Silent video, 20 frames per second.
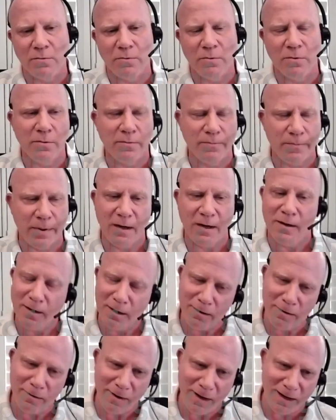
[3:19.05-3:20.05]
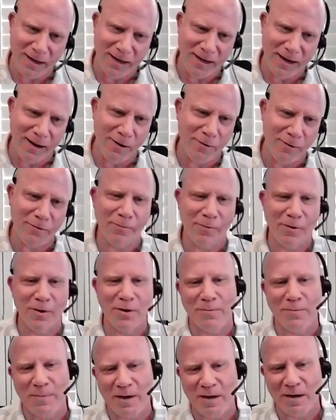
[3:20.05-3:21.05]
we're paid another $80 for
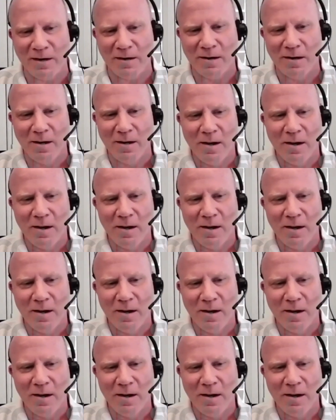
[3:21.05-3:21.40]
each meeting.